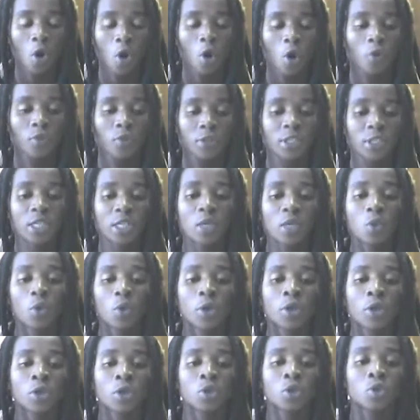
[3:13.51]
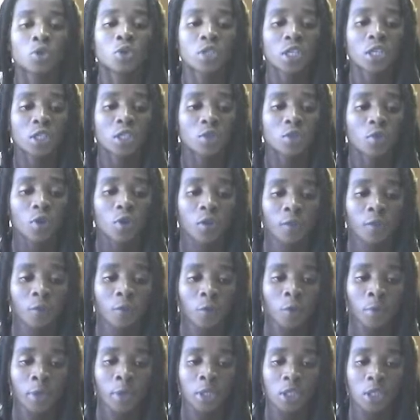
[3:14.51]
Obviously, when you search for
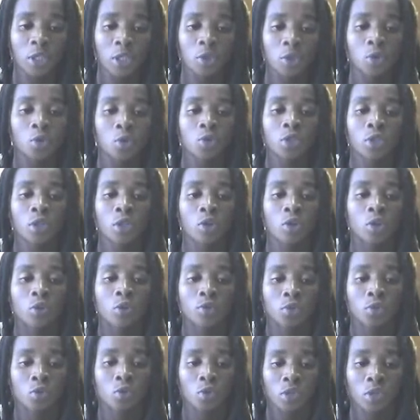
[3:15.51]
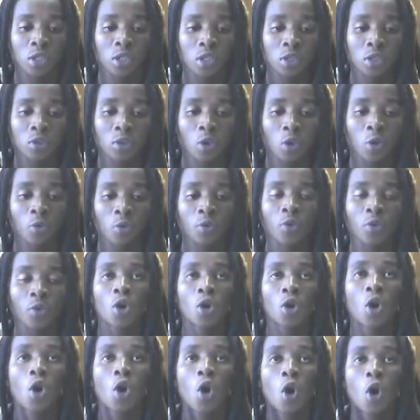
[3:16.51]
information, you use a lot of sources
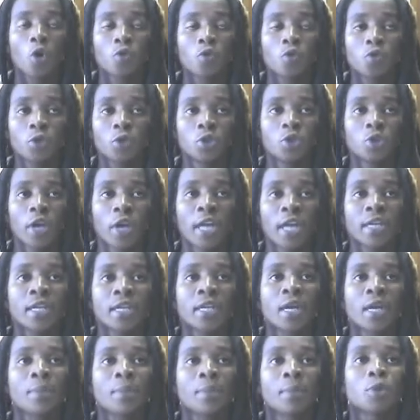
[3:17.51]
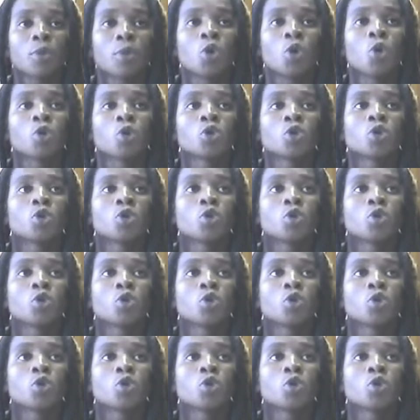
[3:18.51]
of which you ended up not